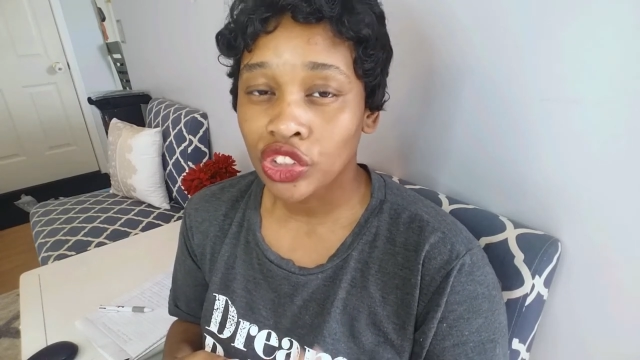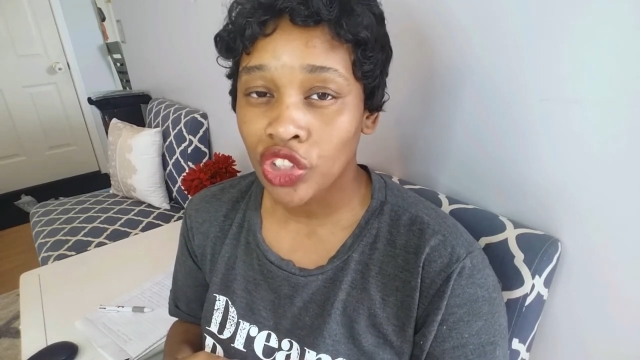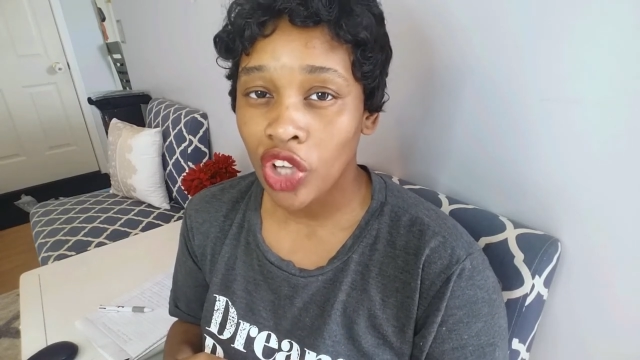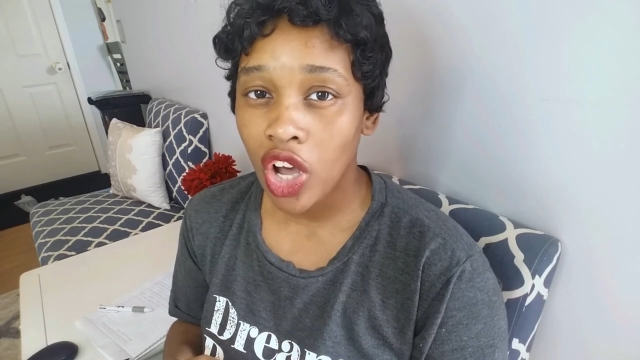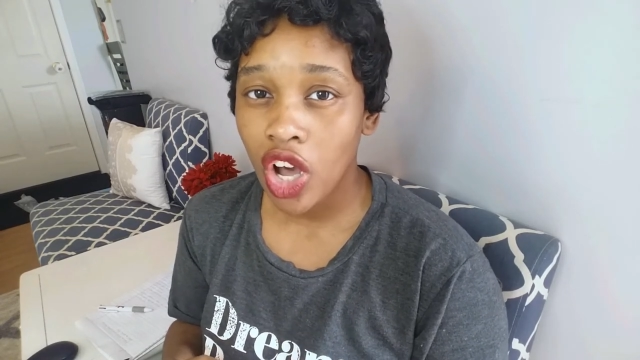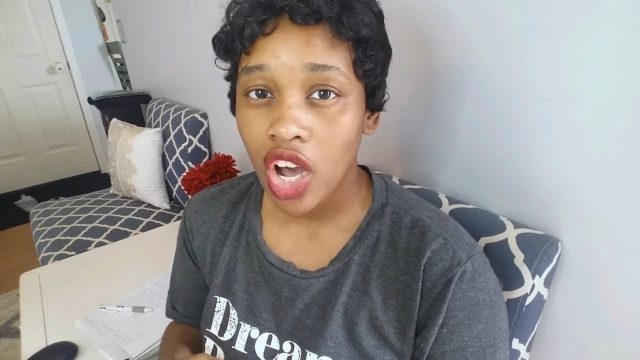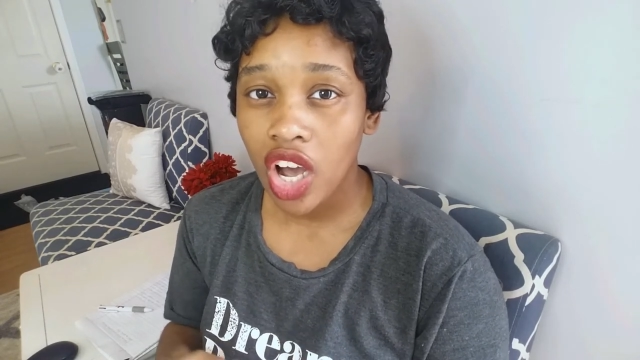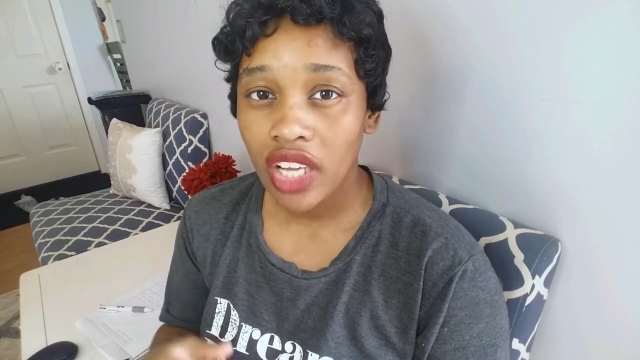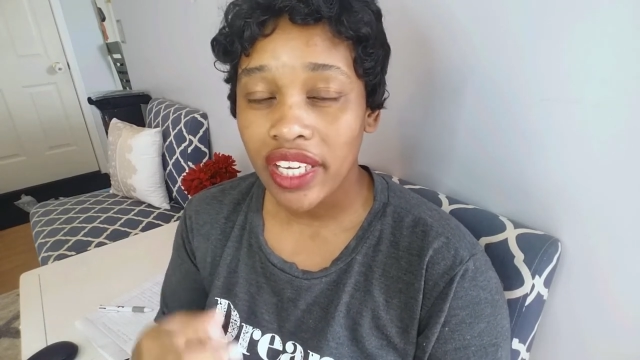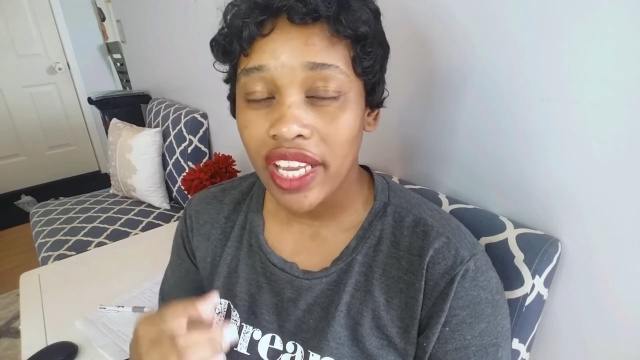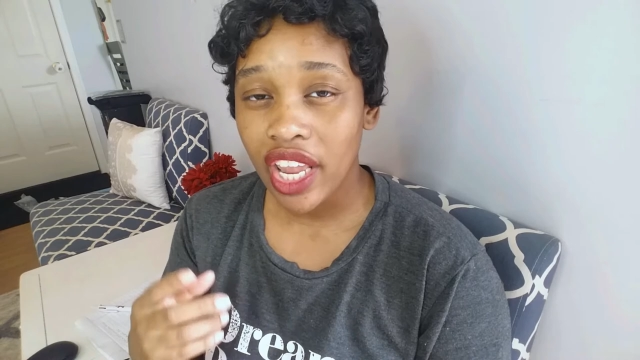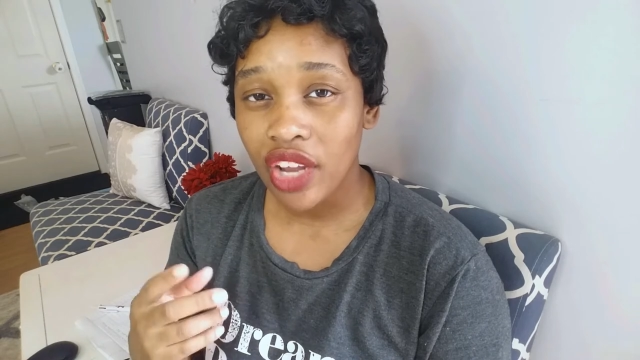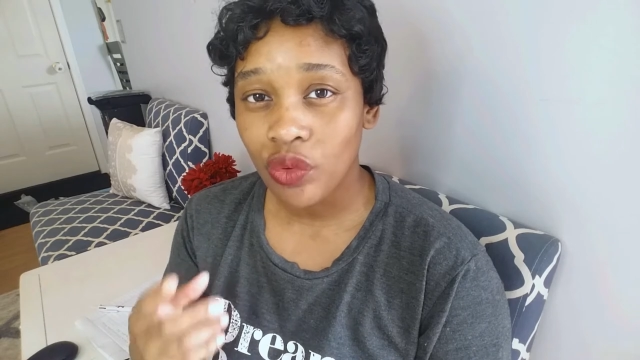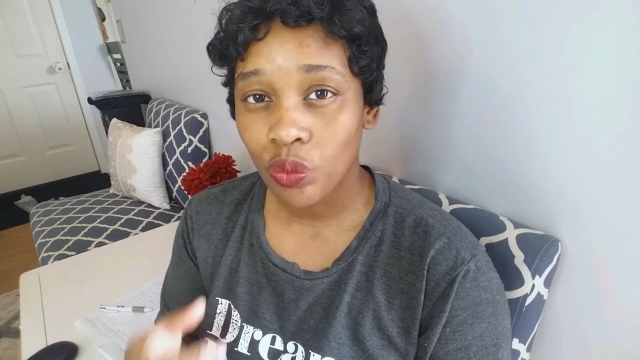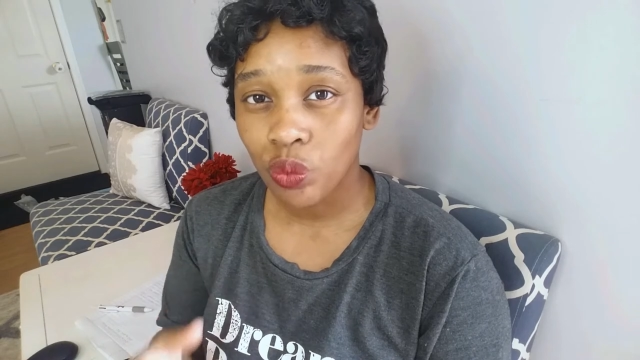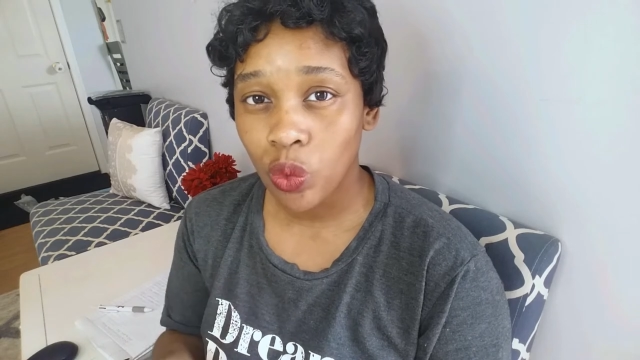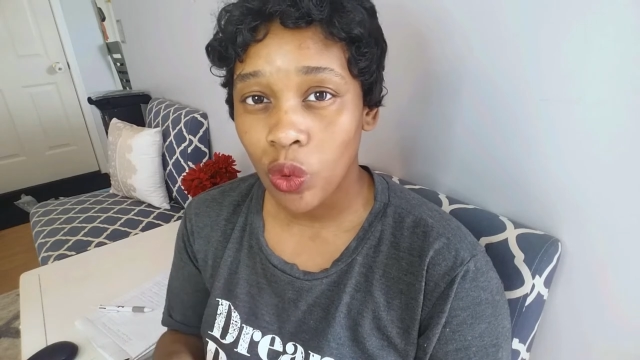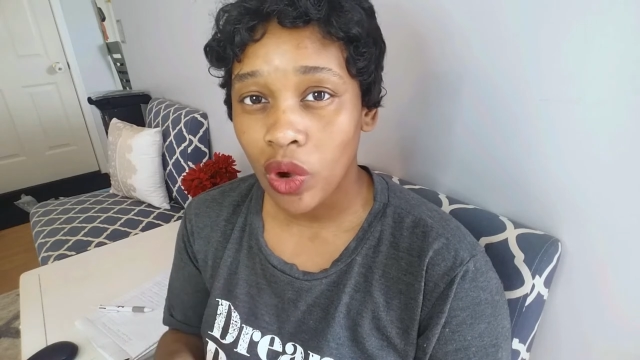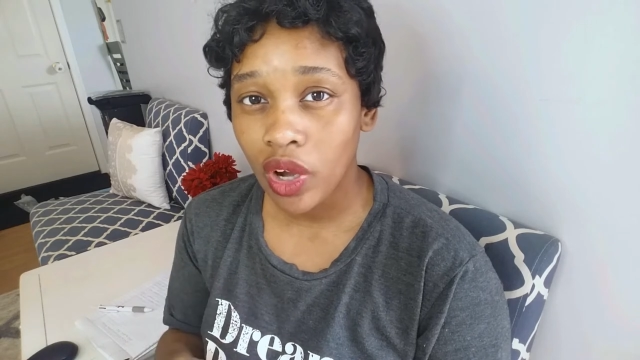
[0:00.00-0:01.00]
Dawn
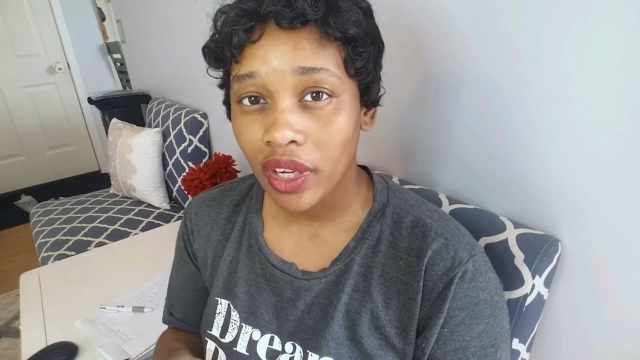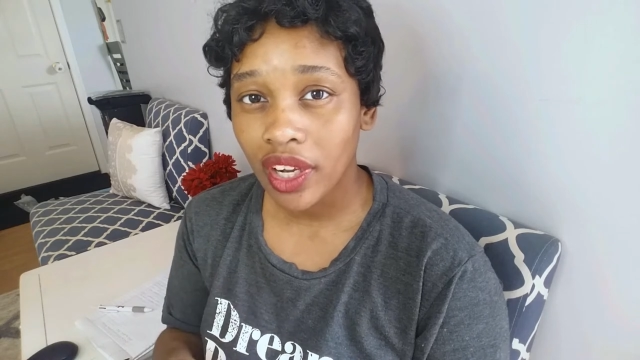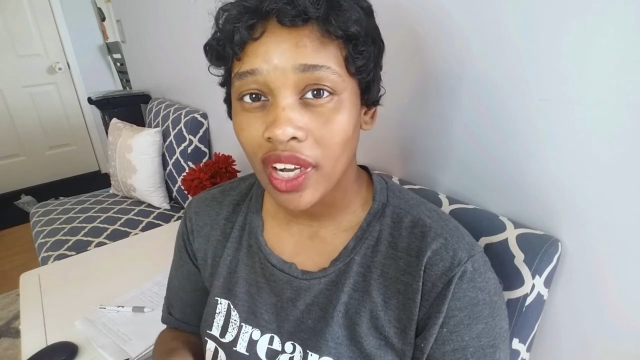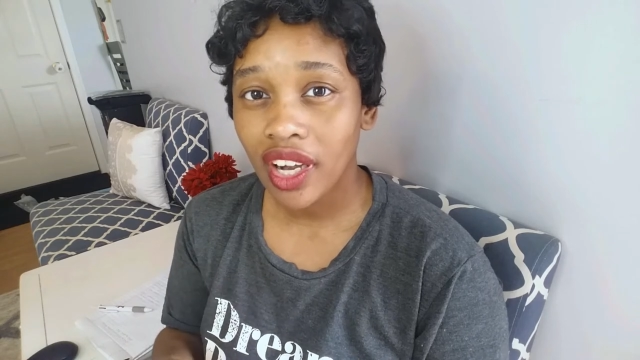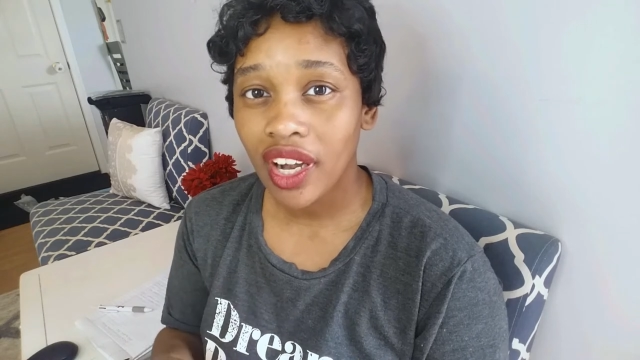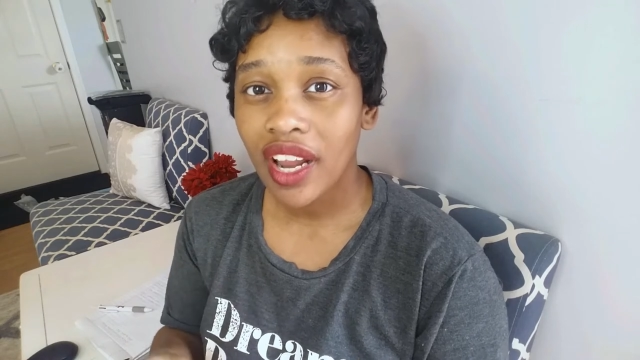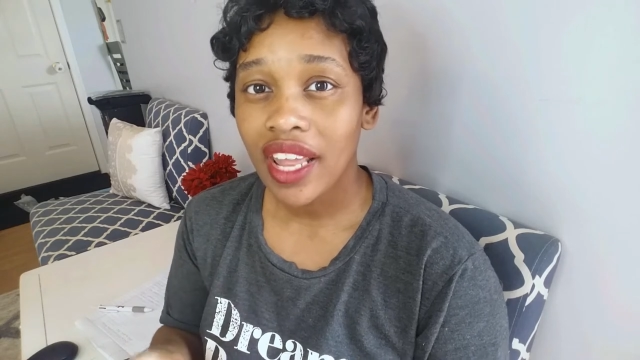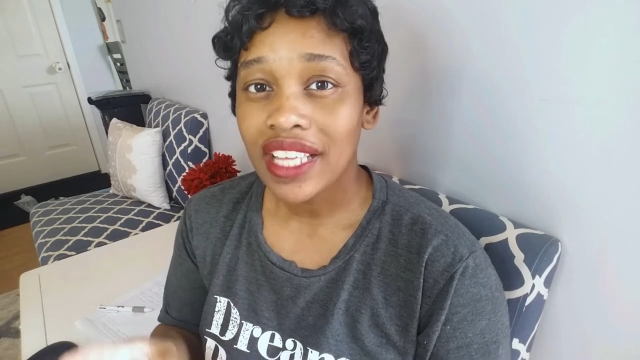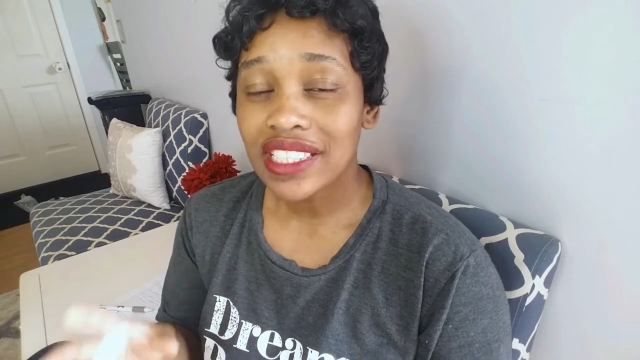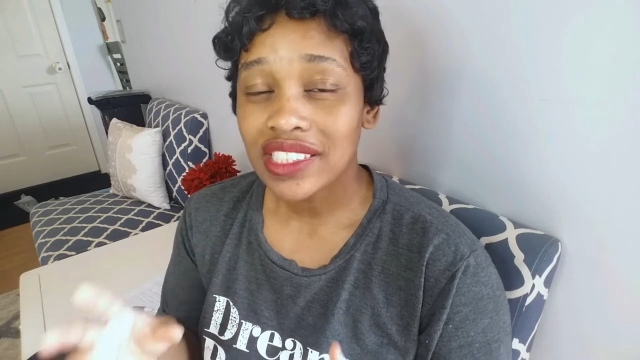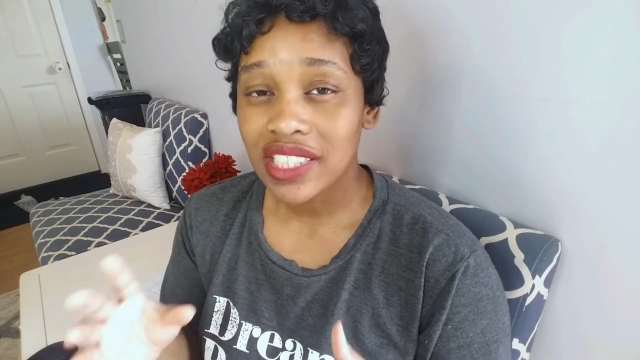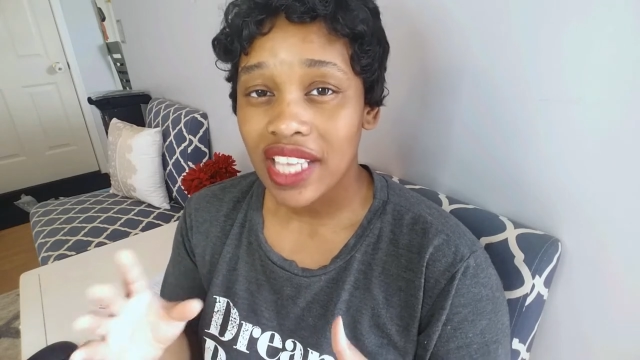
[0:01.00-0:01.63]
and water